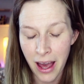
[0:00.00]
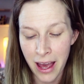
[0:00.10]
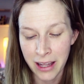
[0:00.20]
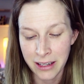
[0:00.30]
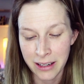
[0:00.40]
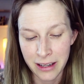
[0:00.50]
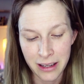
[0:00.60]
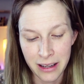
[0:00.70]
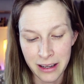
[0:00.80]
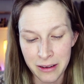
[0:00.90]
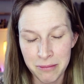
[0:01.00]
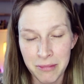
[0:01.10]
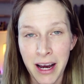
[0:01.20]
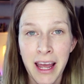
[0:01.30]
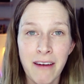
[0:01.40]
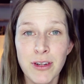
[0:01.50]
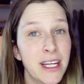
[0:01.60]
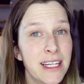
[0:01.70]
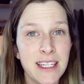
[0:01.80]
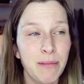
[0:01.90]
And I have to
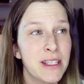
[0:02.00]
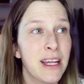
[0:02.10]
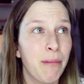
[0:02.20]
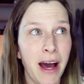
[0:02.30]
take it step by step.